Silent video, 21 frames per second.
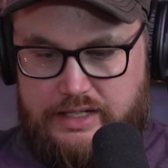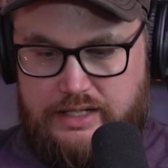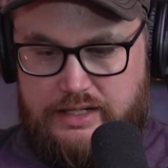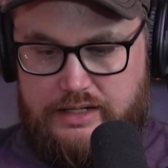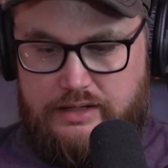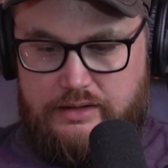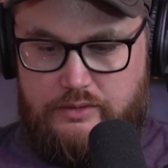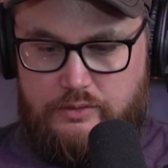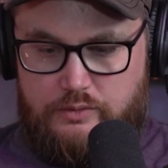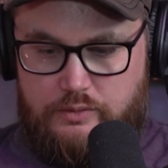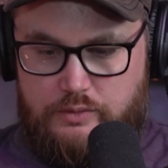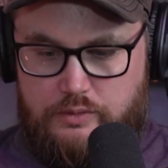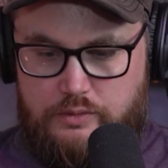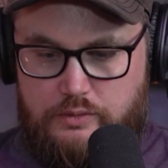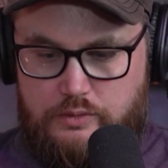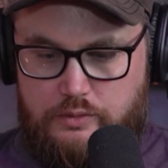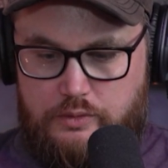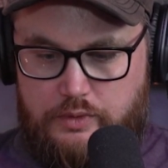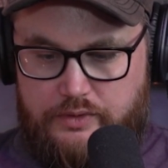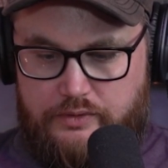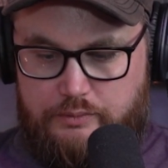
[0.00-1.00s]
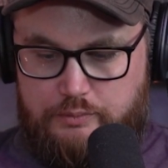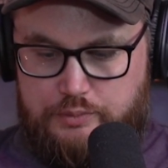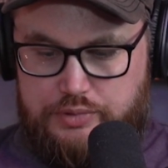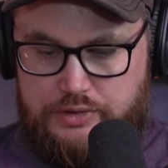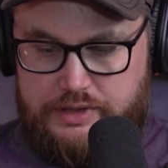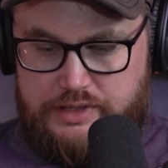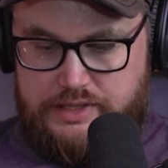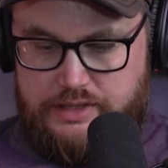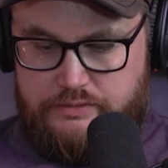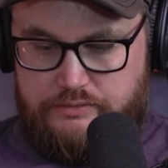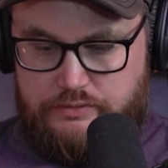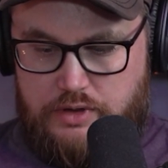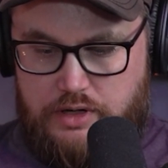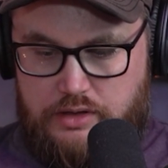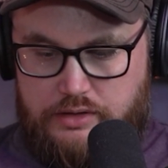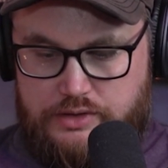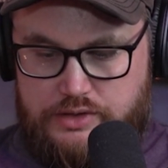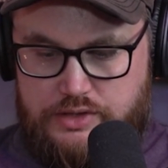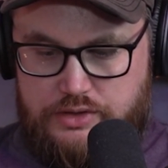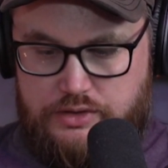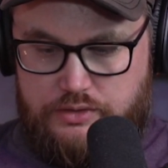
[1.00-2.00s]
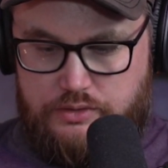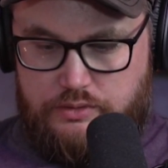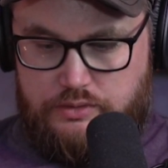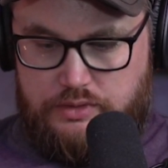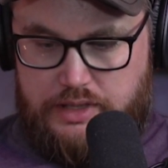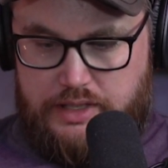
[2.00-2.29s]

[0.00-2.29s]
kit was printed wrong too.